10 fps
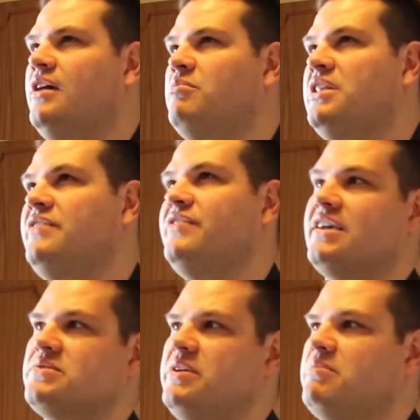I believe,
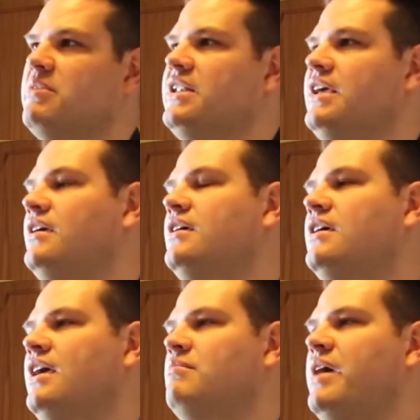next week, Monday,
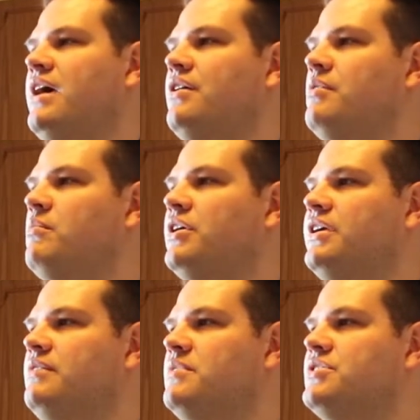and back on the
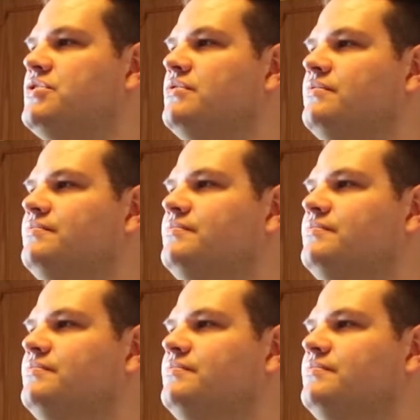market mid-June.